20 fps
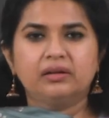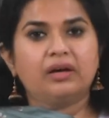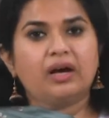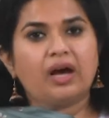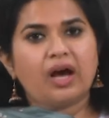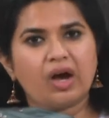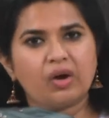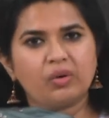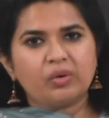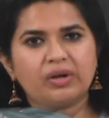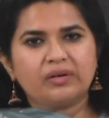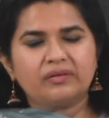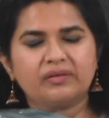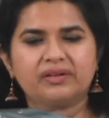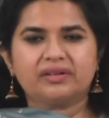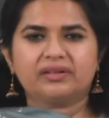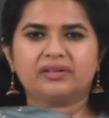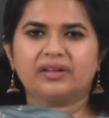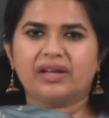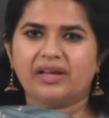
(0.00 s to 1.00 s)

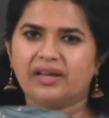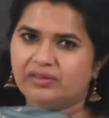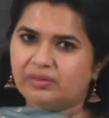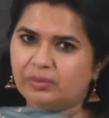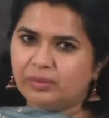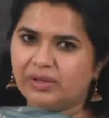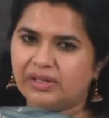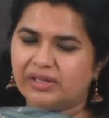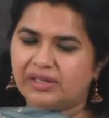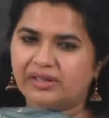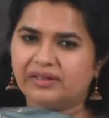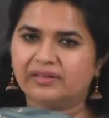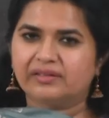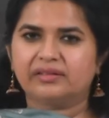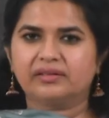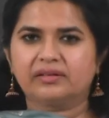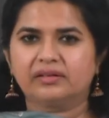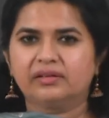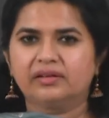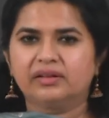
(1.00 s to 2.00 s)
however, as well as,
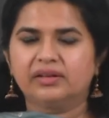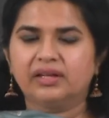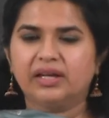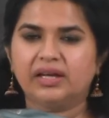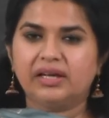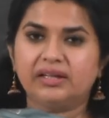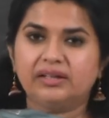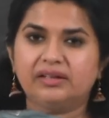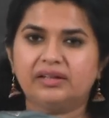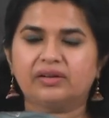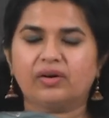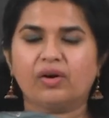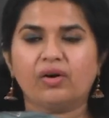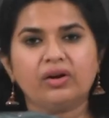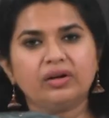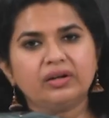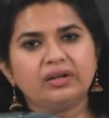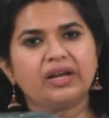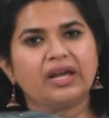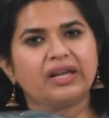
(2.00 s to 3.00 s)
either
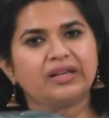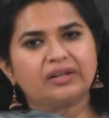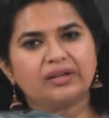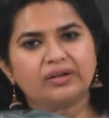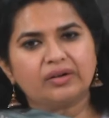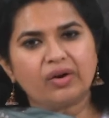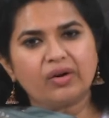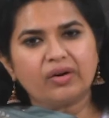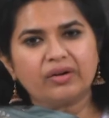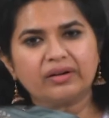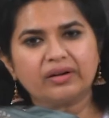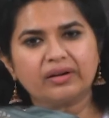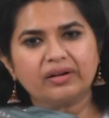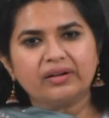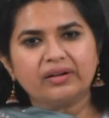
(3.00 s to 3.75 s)
or, neither nor.